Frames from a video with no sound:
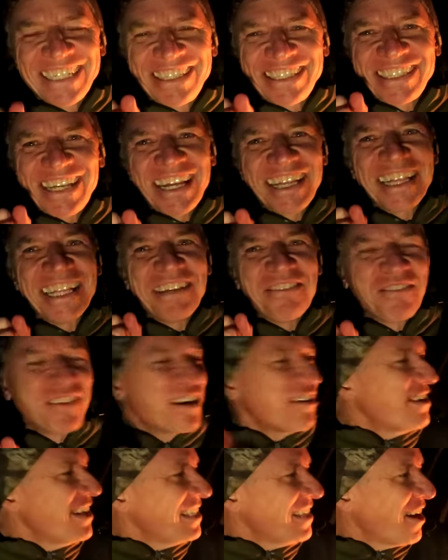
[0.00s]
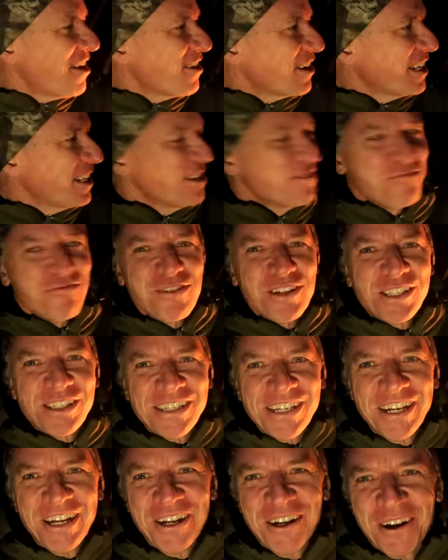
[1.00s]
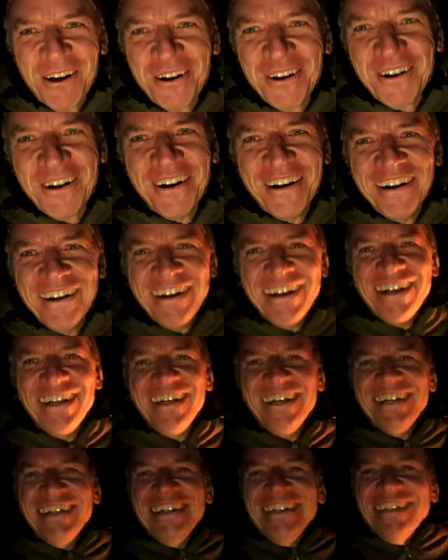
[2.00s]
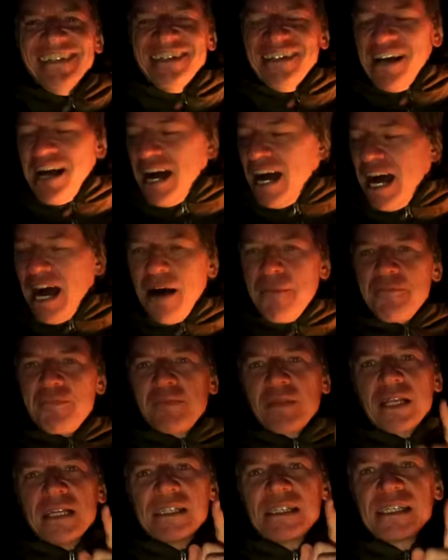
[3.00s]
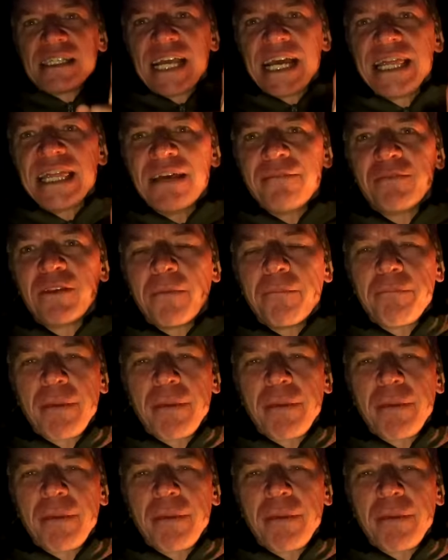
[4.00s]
suddenly very dark in the woods here. Um, send them to